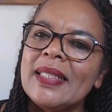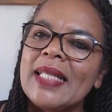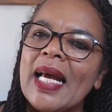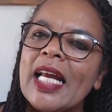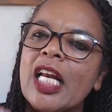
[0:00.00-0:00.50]

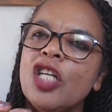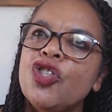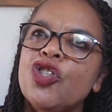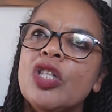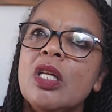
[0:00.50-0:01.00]

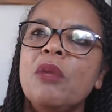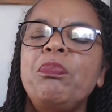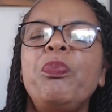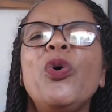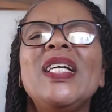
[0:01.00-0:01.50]
directional
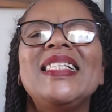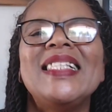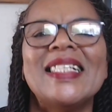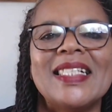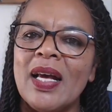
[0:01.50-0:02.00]

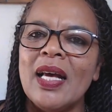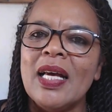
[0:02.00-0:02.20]
pointers.